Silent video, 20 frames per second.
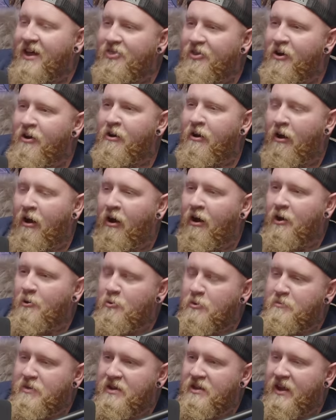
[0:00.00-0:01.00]
Their heart
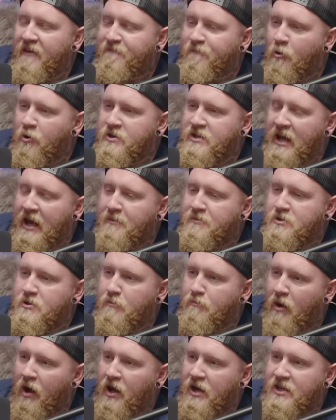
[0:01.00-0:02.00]
would be like four times
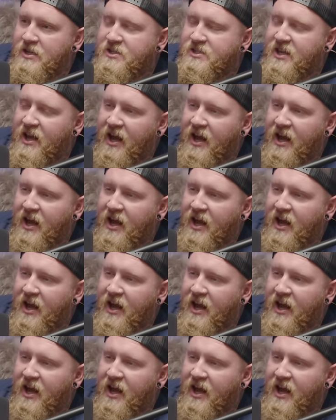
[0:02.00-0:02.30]
your body's